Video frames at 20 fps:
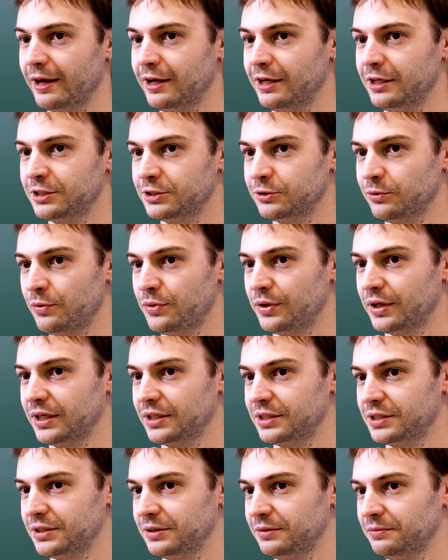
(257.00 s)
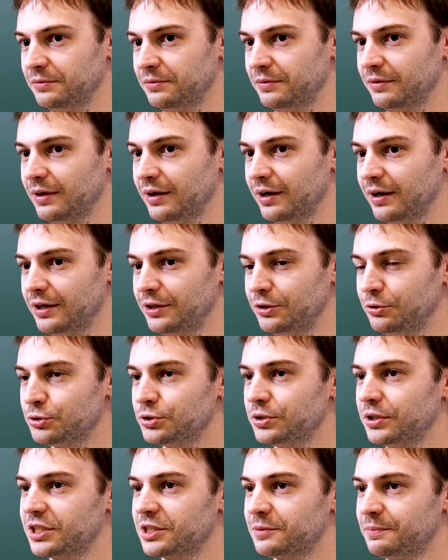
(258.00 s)
And so I think it's an
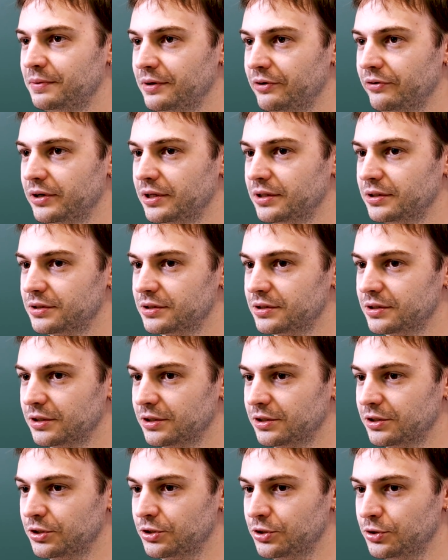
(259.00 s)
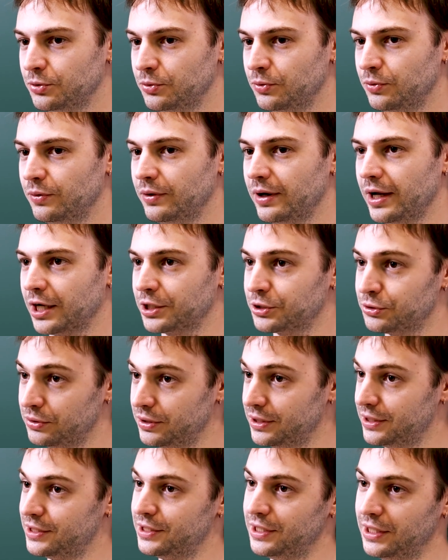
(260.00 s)
unusual experience to
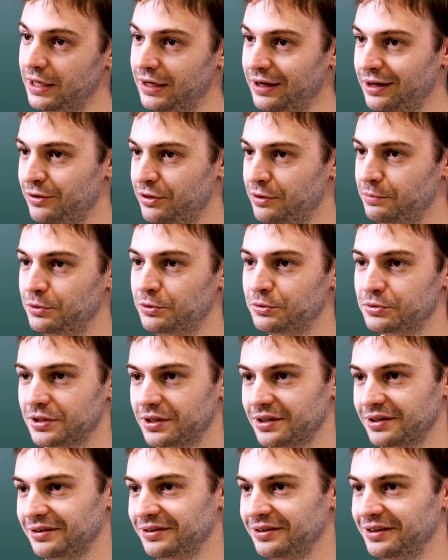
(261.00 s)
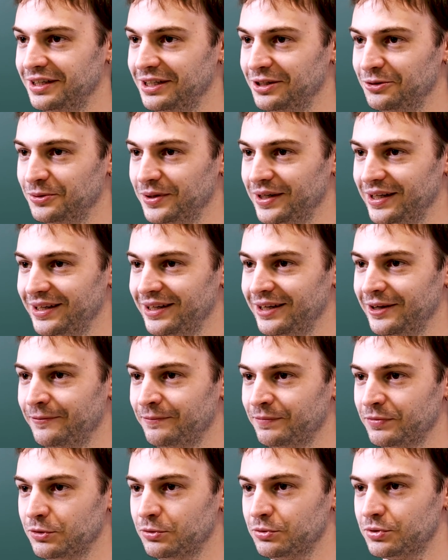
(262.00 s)
actually see the music in a way,
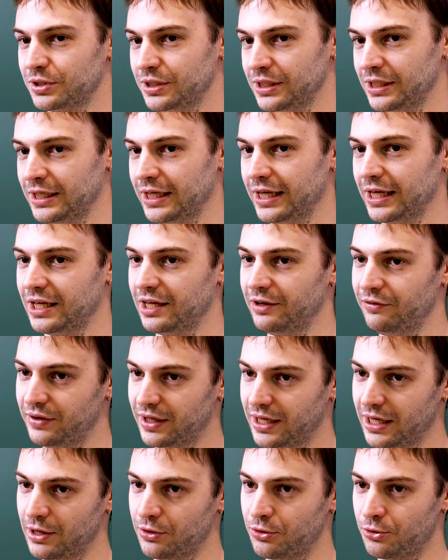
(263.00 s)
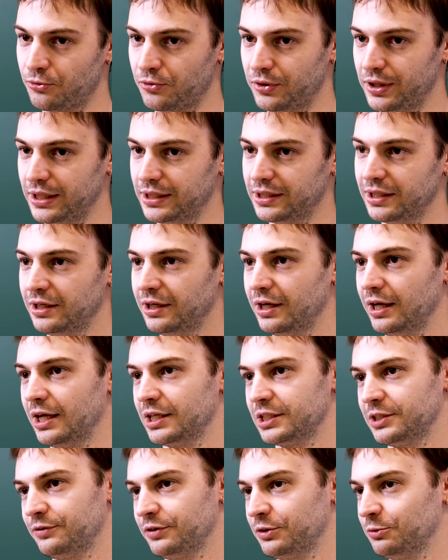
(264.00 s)
to see and navigate through it
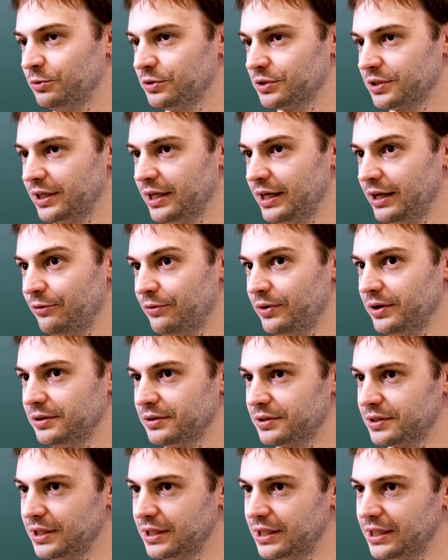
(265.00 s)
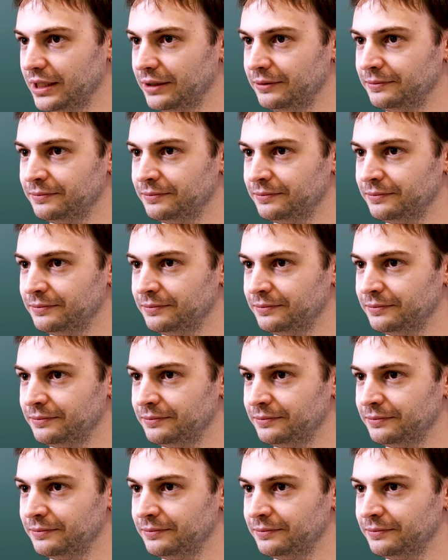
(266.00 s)
as if it was a real city.